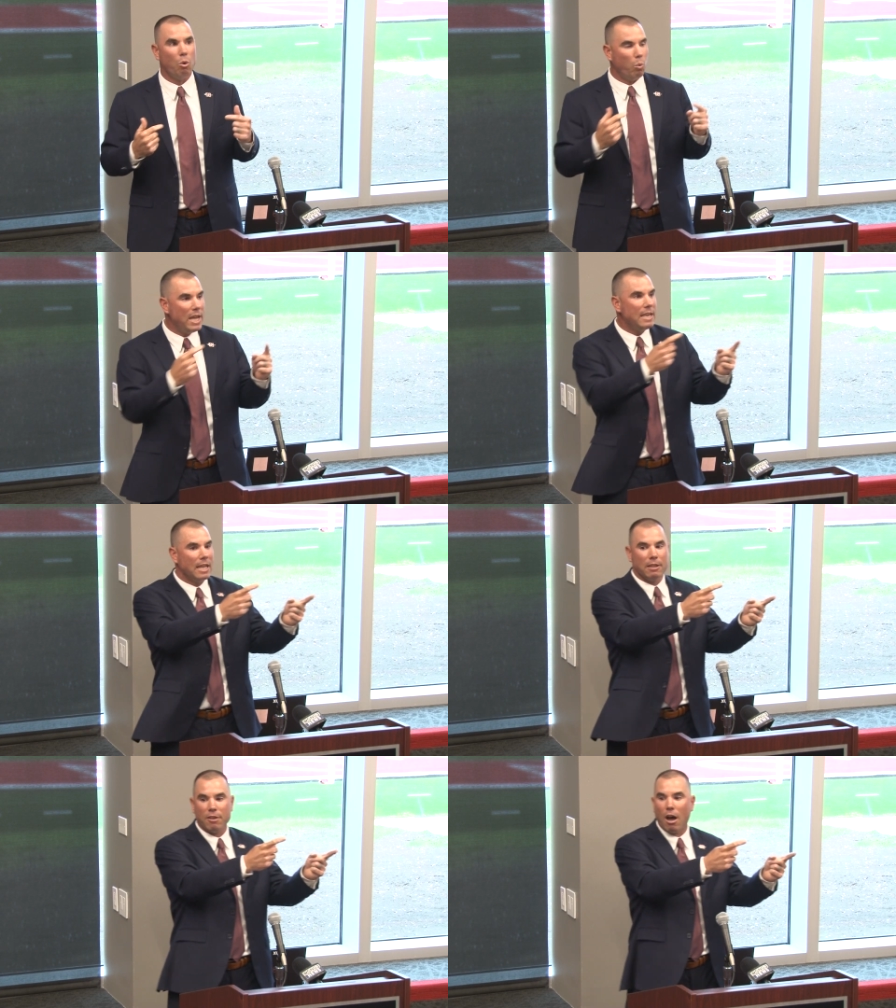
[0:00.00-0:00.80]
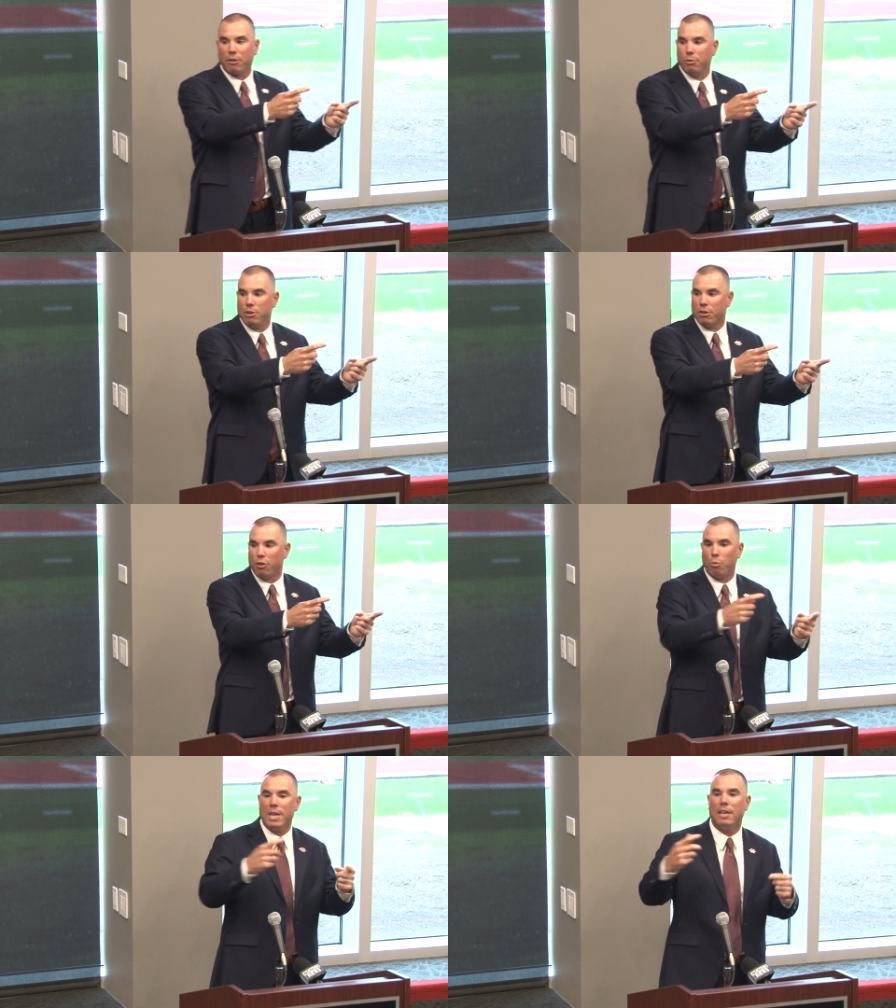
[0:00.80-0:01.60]
We can talk to each
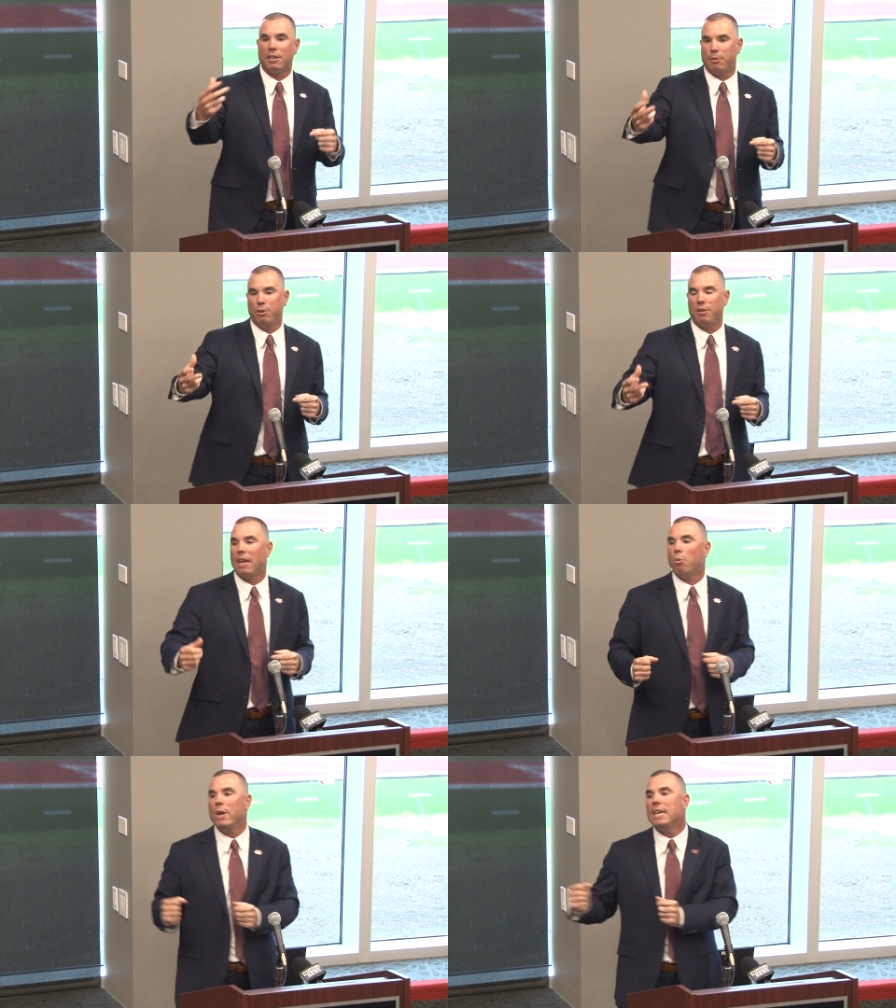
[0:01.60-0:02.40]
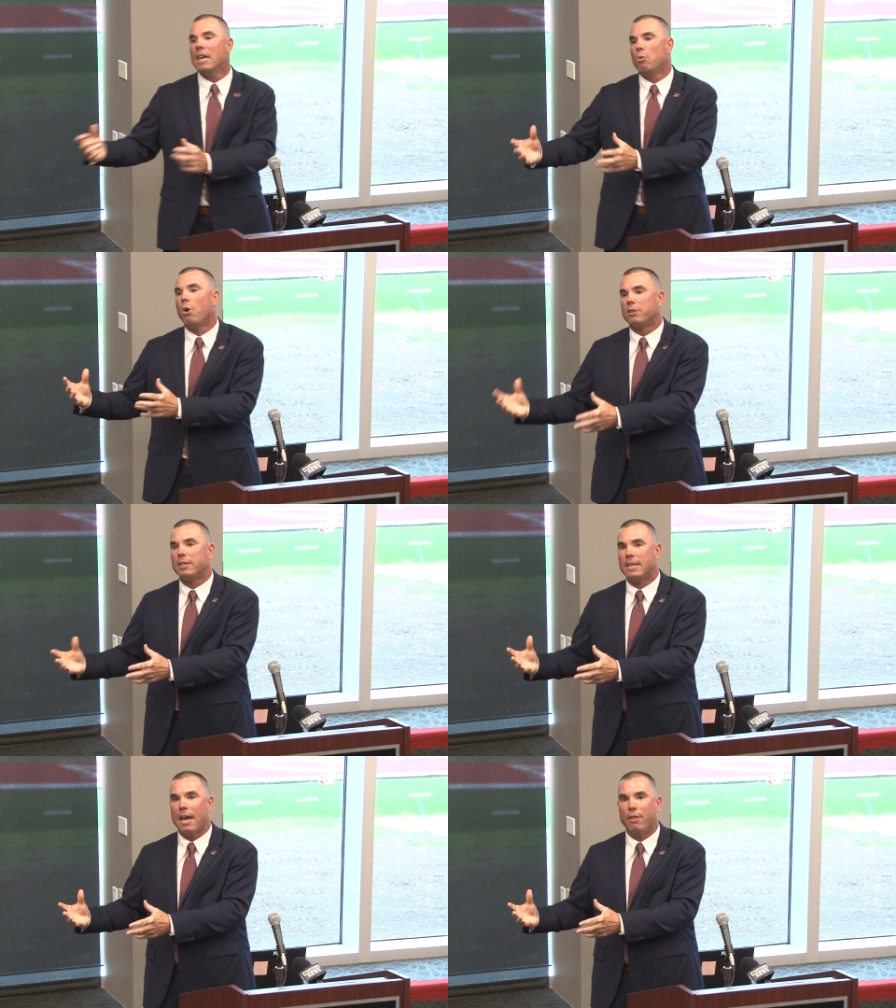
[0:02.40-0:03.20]
other, we can communicate, we can work
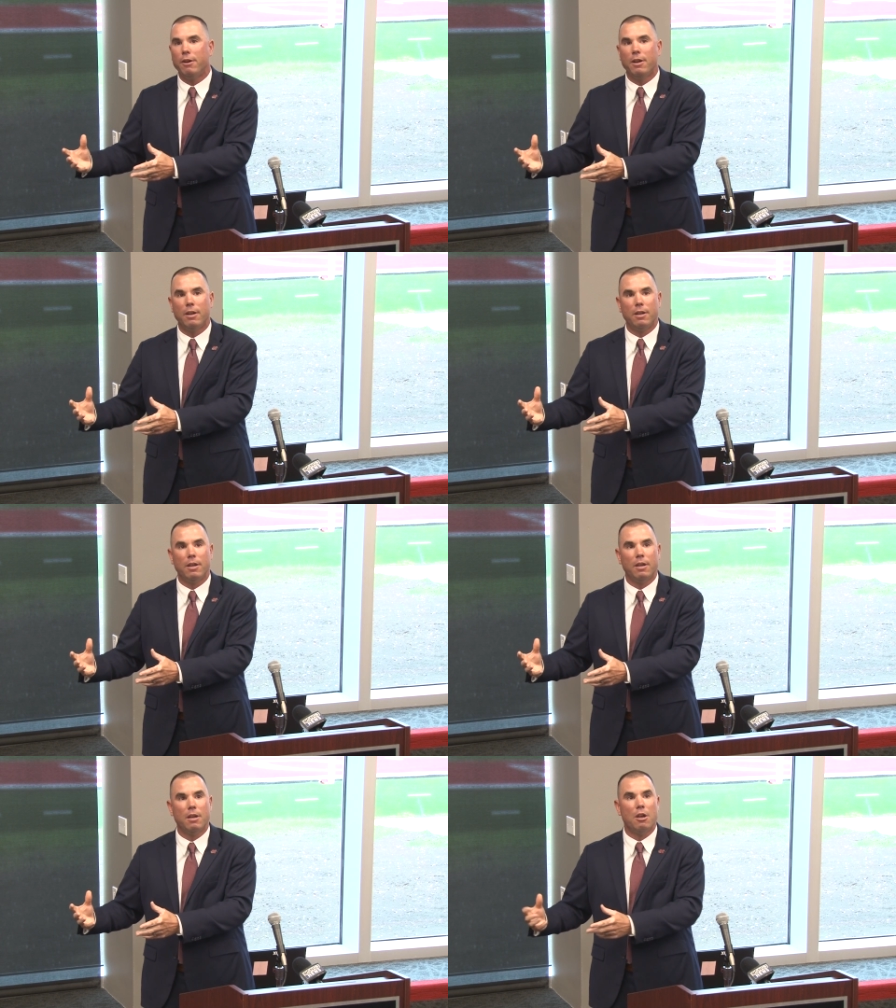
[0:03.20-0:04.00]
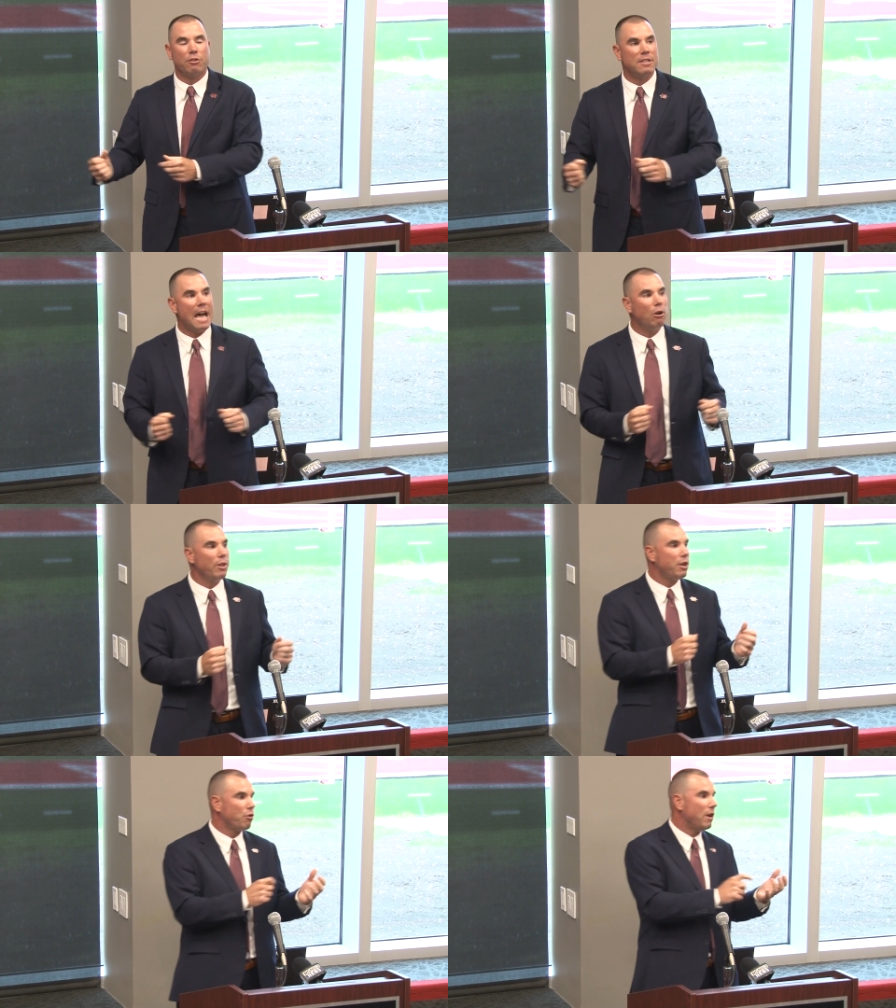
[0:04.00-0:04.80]
together to not
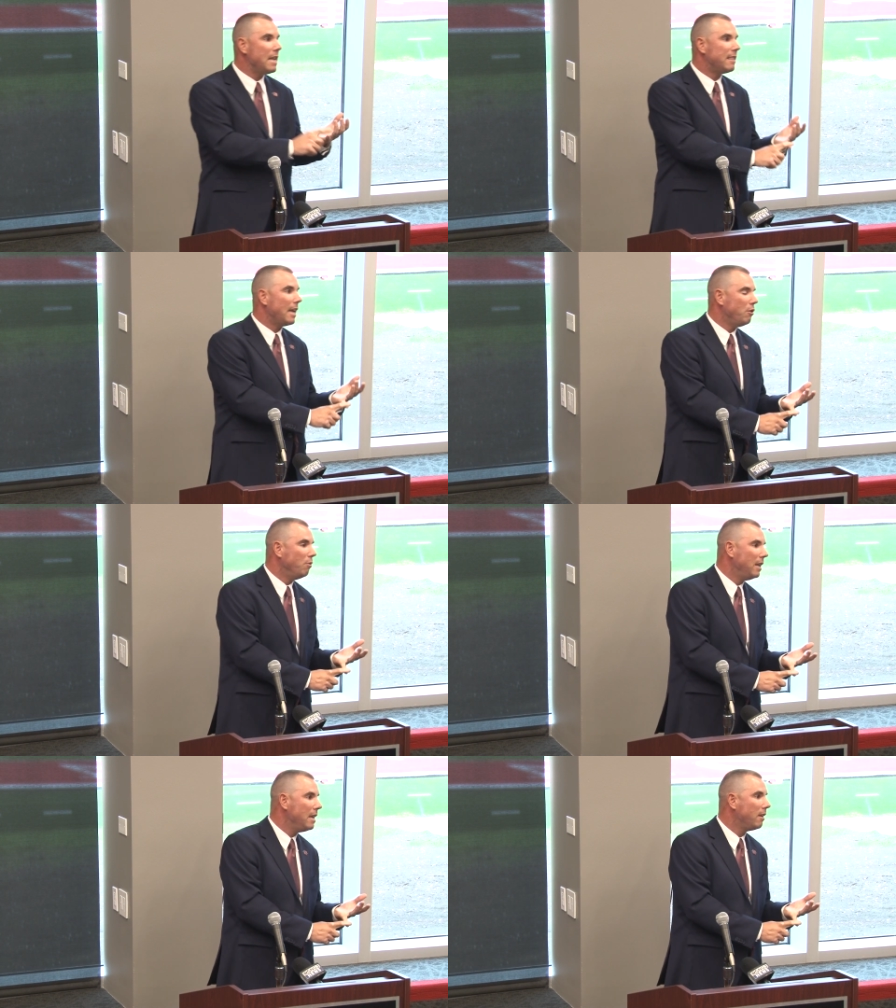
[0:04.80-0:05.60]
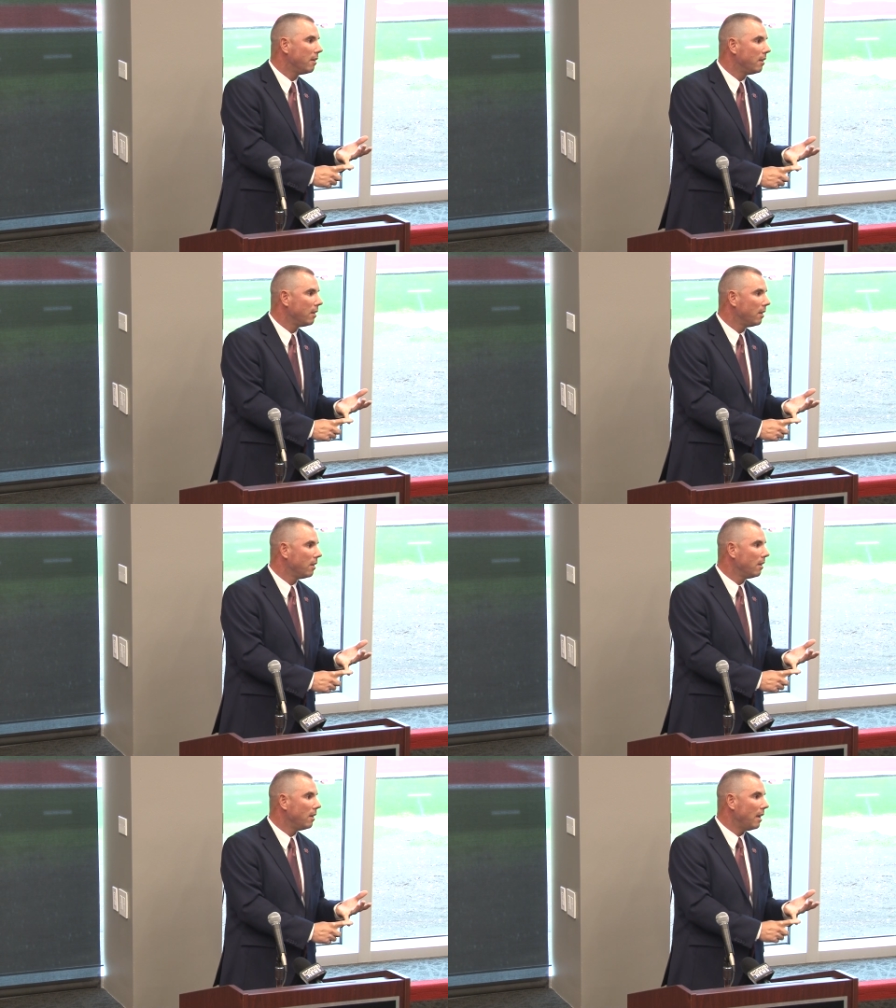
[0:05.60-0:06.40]
only create that unique
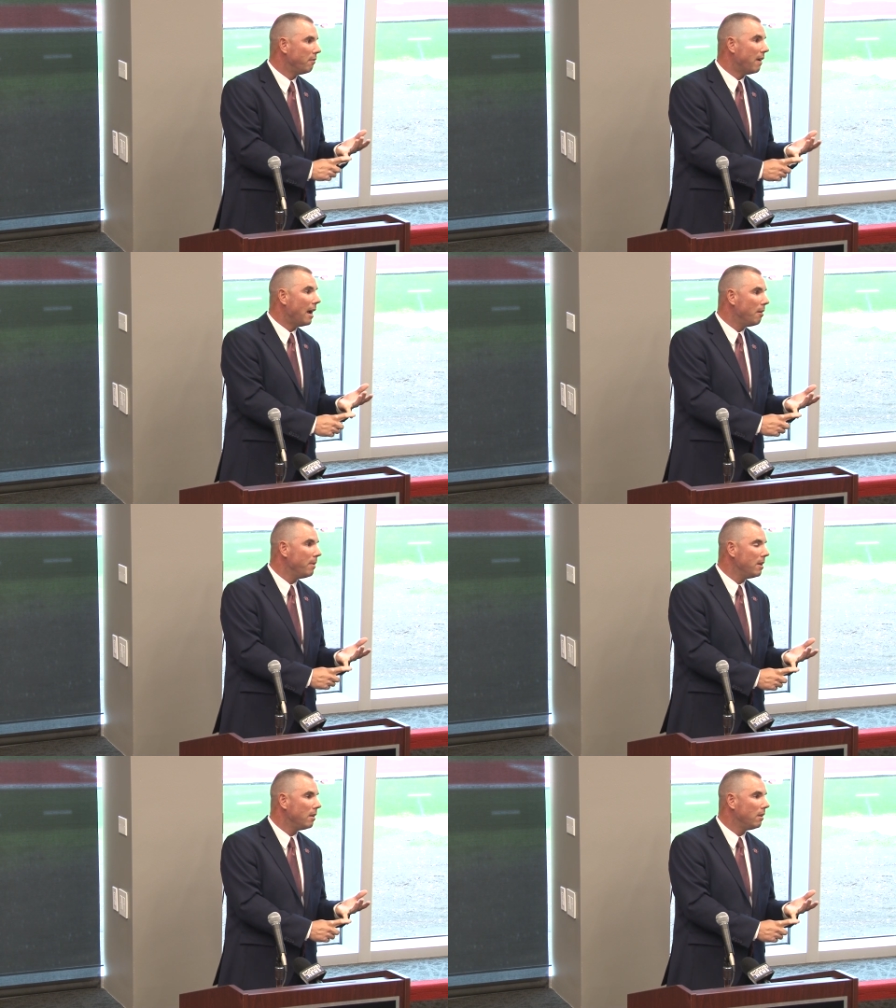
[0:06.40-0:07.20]
environment,